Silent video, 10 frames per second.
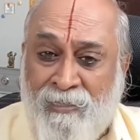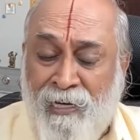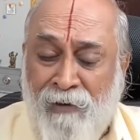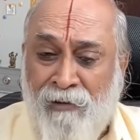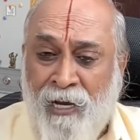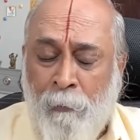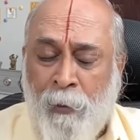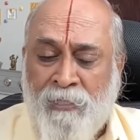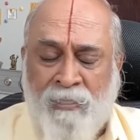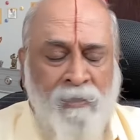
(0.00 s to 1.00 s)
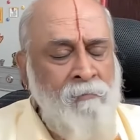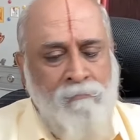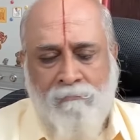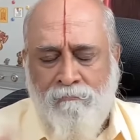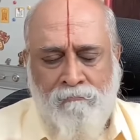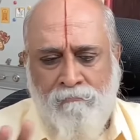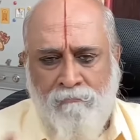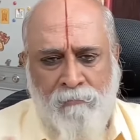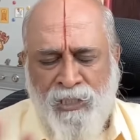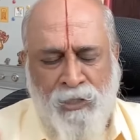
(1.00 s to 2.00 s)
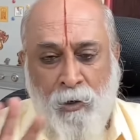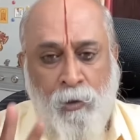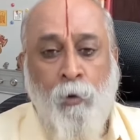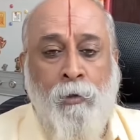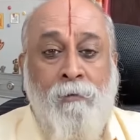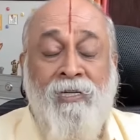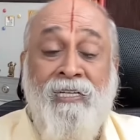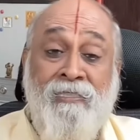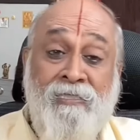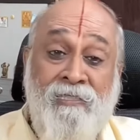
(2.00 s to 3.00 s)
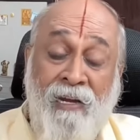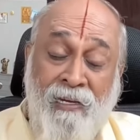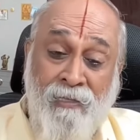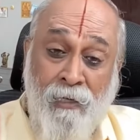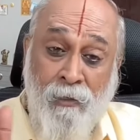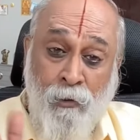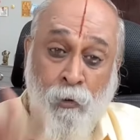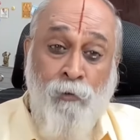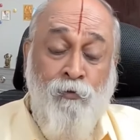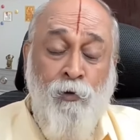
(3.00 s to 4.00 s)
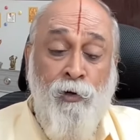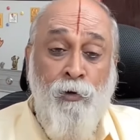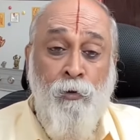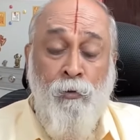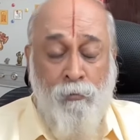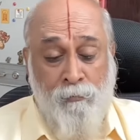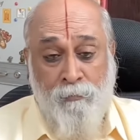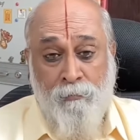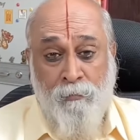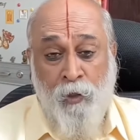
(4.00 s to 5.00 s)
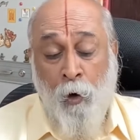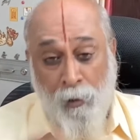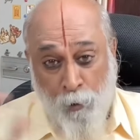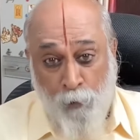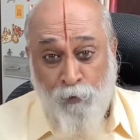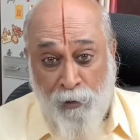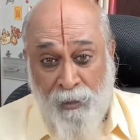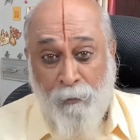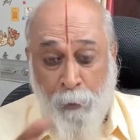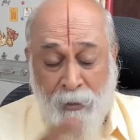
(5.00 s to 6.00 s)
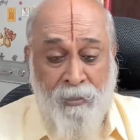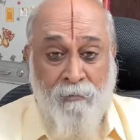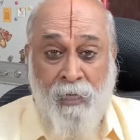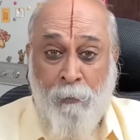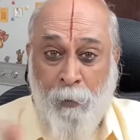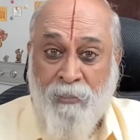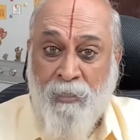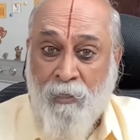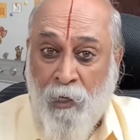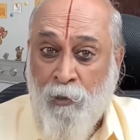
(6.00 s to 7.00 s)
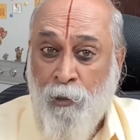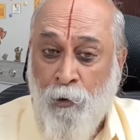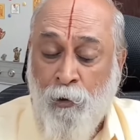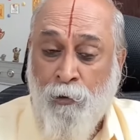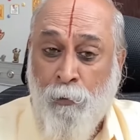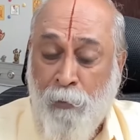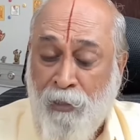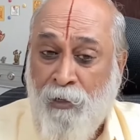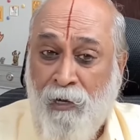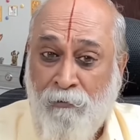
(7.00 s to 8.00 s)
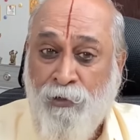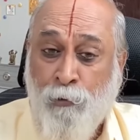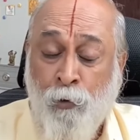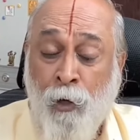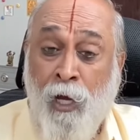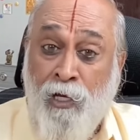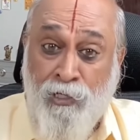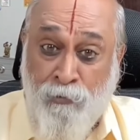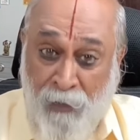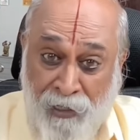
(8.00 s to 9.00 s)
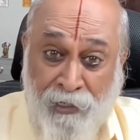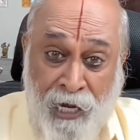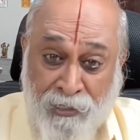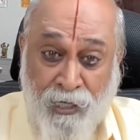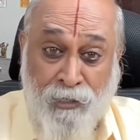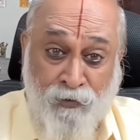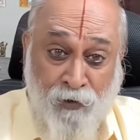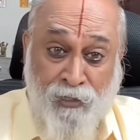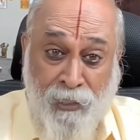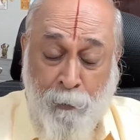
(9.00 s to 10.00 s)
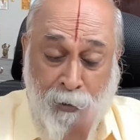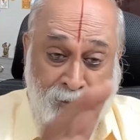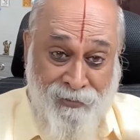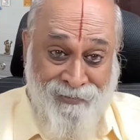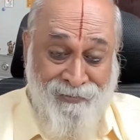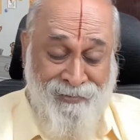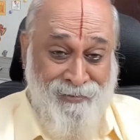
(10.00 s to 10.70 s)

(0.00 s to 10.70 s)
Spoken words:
enslaving a person is not good. It's neither good for you nor good for that person. That person continuing to be there with you is very dangerous for that person.